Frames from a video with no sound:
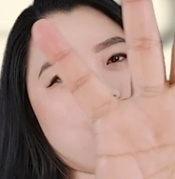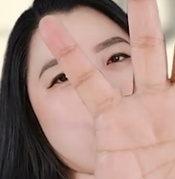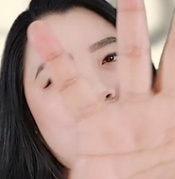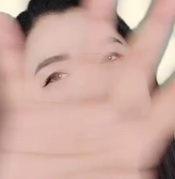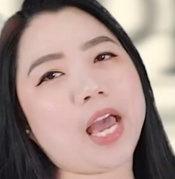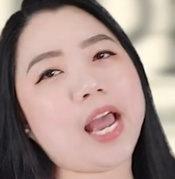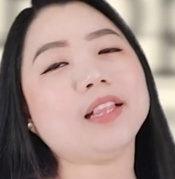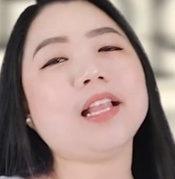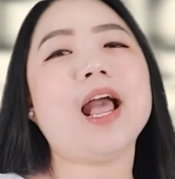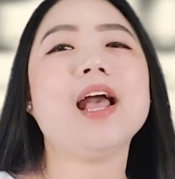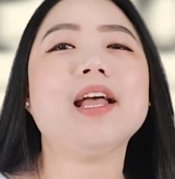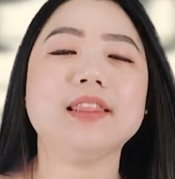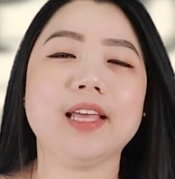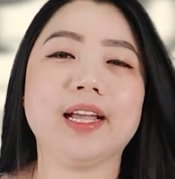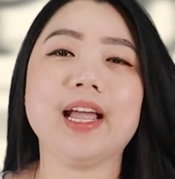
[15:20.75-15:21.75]
do that
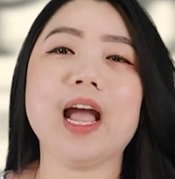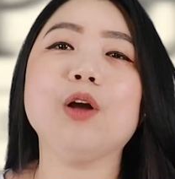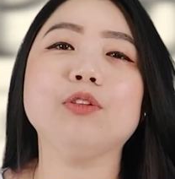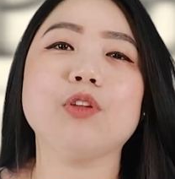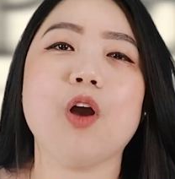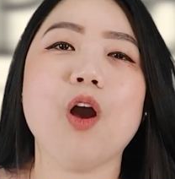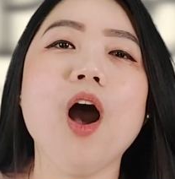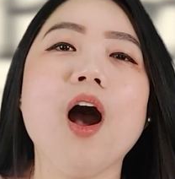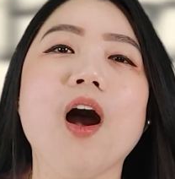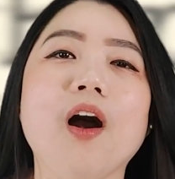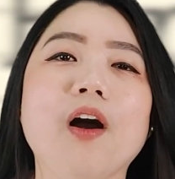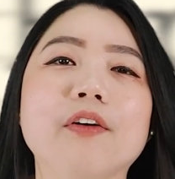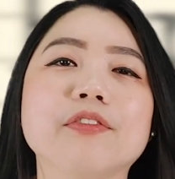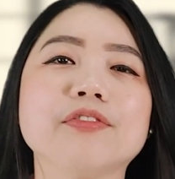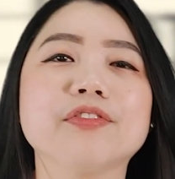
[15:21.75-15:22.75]
at the count
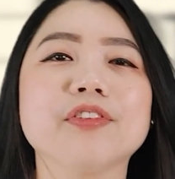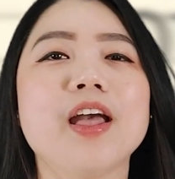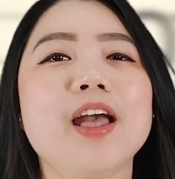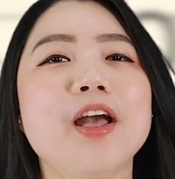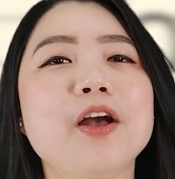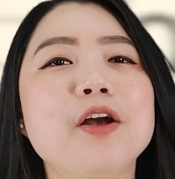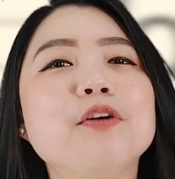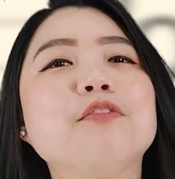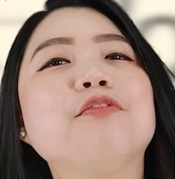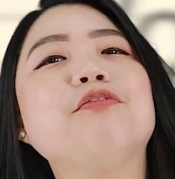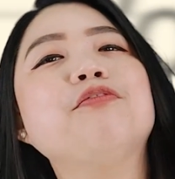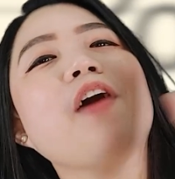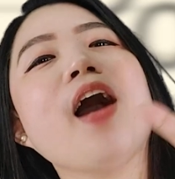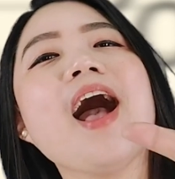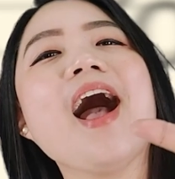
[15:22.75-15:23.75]
of
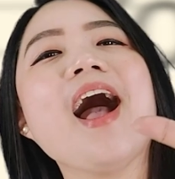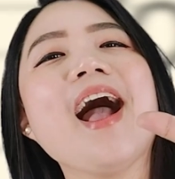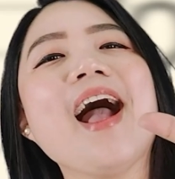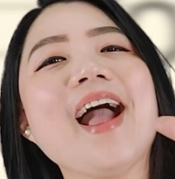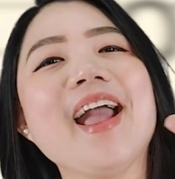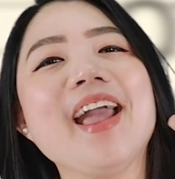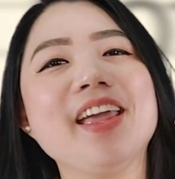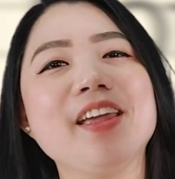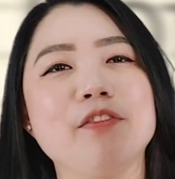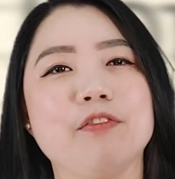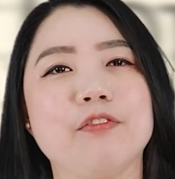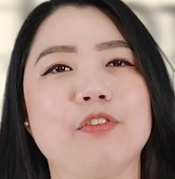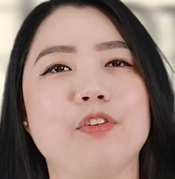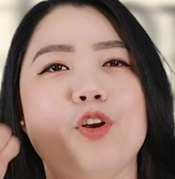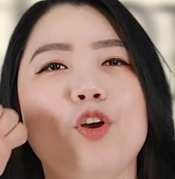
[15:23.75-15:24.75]

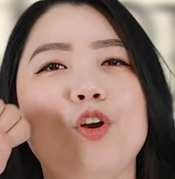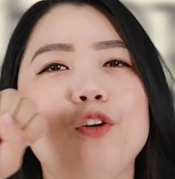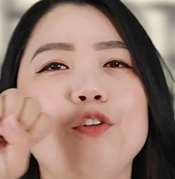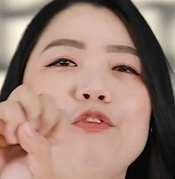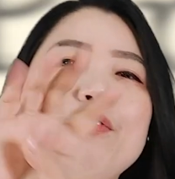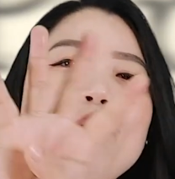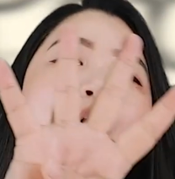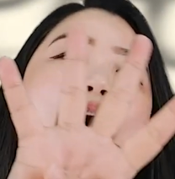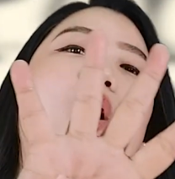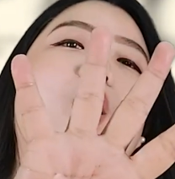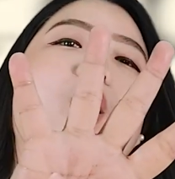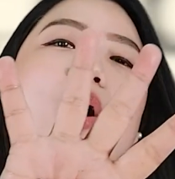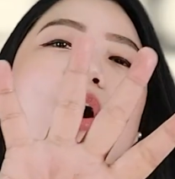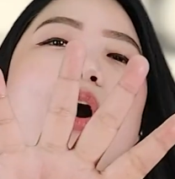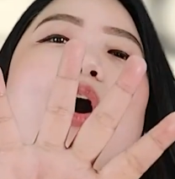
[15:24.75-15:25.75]
5,
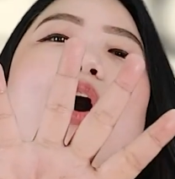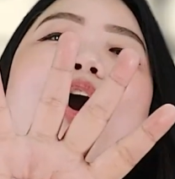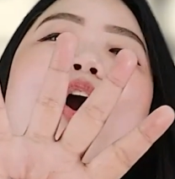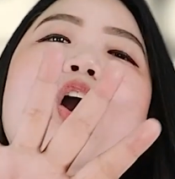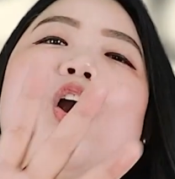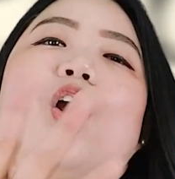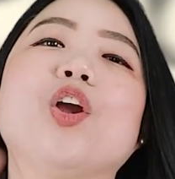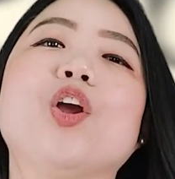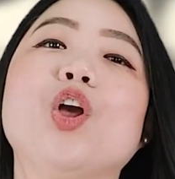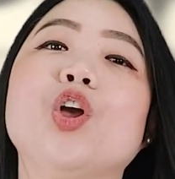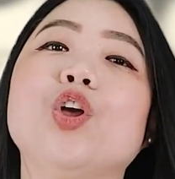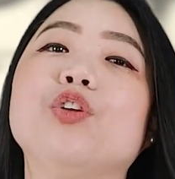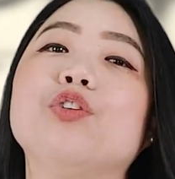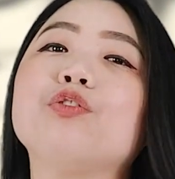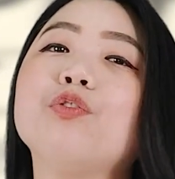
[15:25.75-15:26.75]
4,
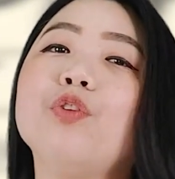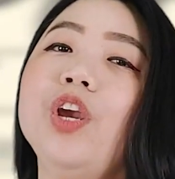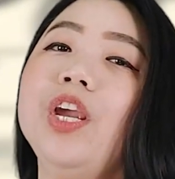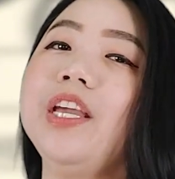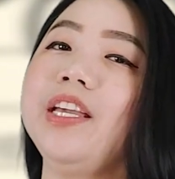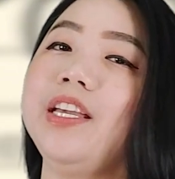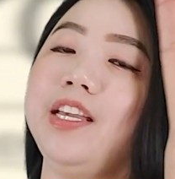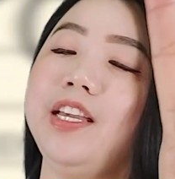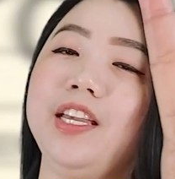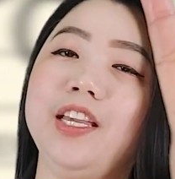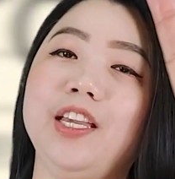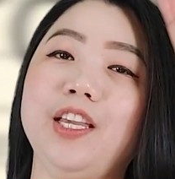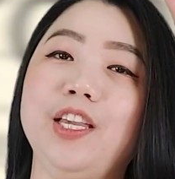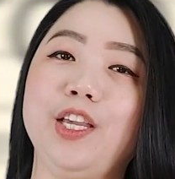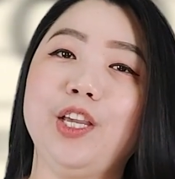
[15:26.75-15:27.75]

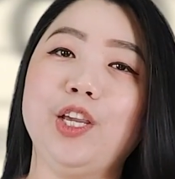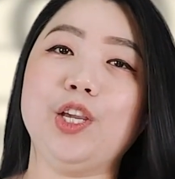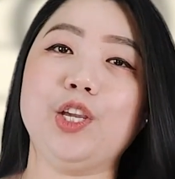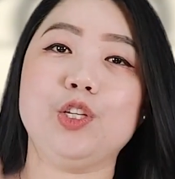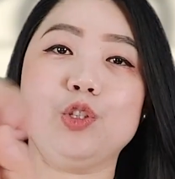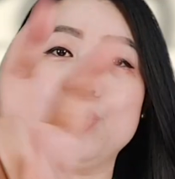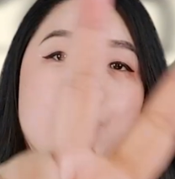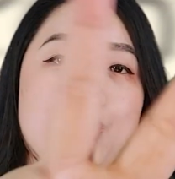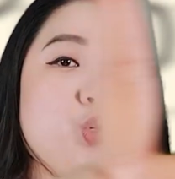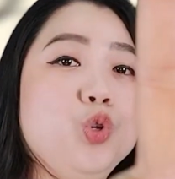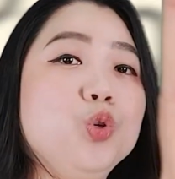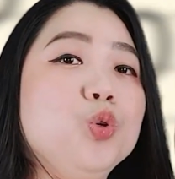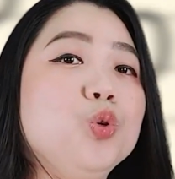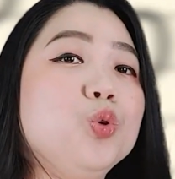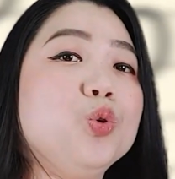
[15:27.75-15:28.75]
3,
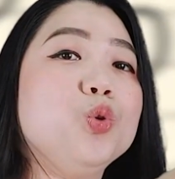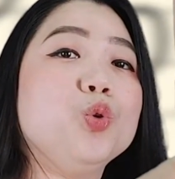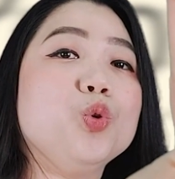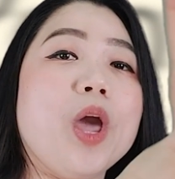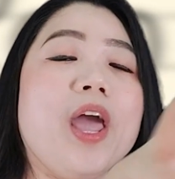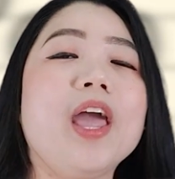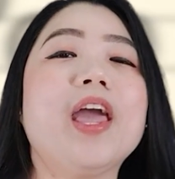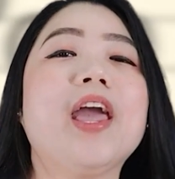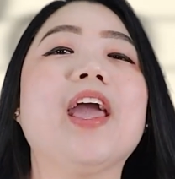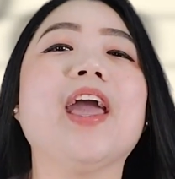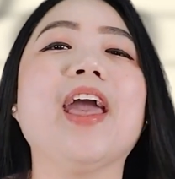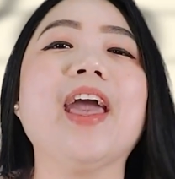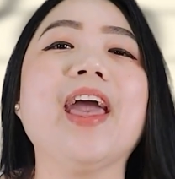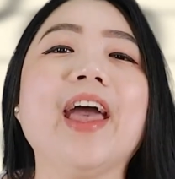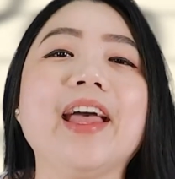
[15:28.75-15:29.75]
2,
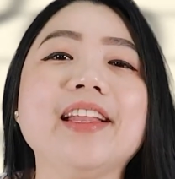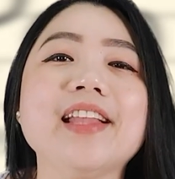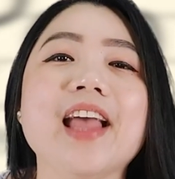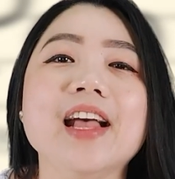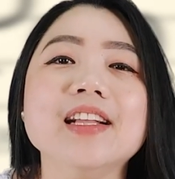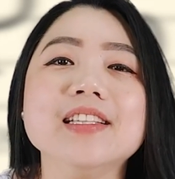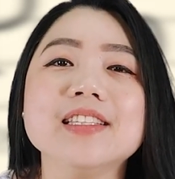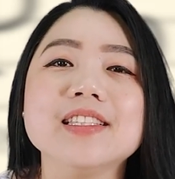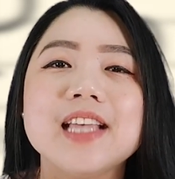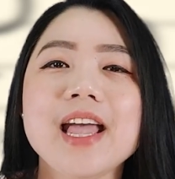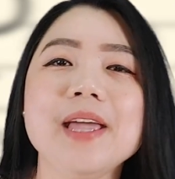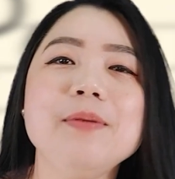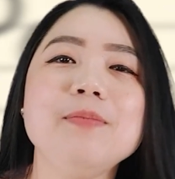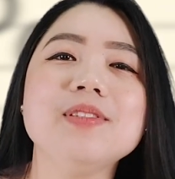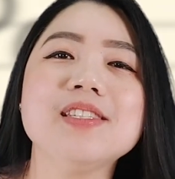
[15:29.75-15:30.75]
and
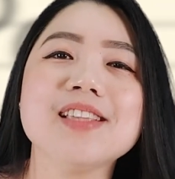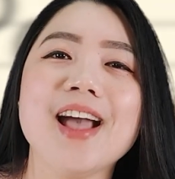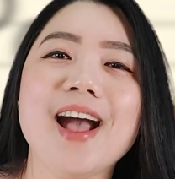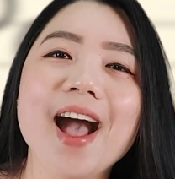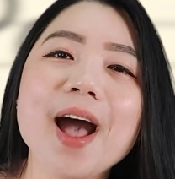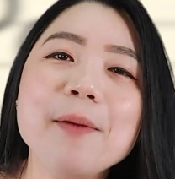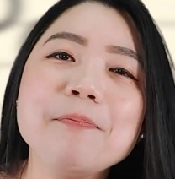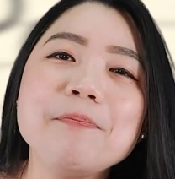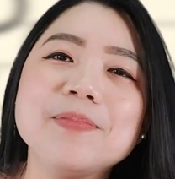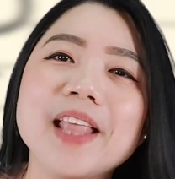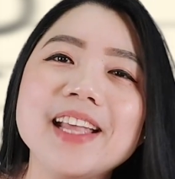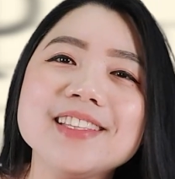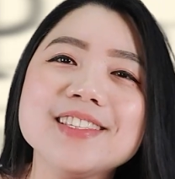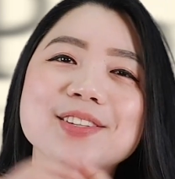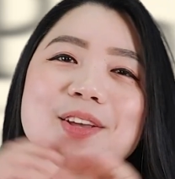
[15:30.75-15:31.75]
time's up.
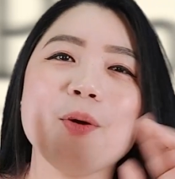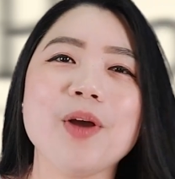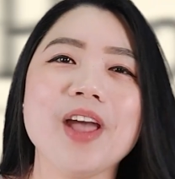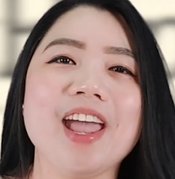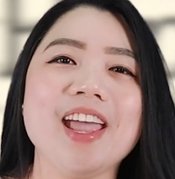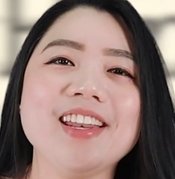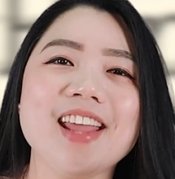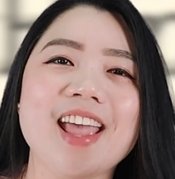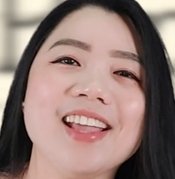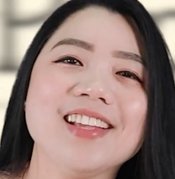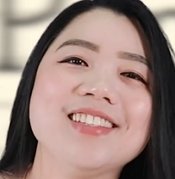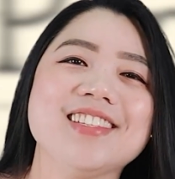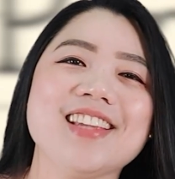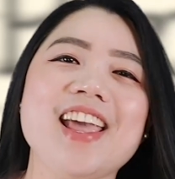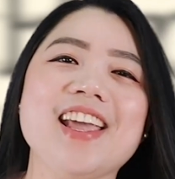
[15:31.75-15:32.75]
Let's go ahead
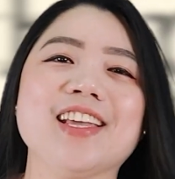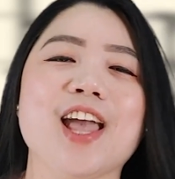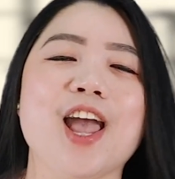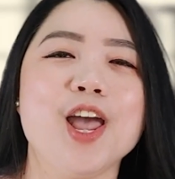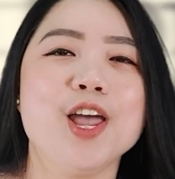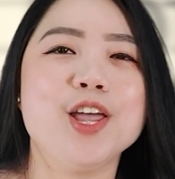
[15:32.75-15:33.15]
and check